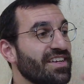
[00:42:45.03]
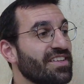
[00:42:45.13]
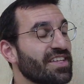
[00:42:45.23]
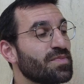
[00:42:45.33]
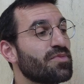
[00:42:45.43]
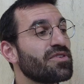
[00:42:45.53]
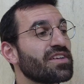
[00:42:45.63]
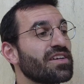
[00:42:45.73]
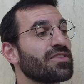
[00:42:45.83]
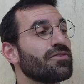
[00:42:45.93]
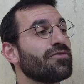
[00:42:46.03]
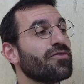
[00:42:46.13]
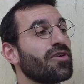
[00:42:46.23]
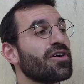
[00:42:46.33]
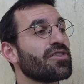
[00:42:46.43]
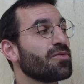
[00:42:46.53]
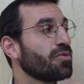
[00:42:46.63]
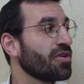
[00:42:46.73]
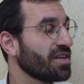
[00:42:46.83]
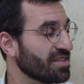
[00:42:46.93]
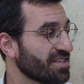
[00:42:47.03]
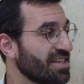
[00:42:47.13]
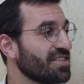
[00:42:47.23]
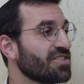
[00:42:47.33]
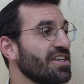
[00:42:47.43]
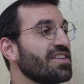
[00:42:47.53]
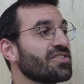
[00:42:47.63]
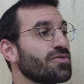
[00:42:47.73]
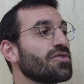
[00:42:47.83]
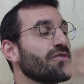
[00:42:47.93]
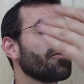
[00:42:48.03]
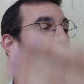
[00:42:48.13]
That's bringing the 4th point into the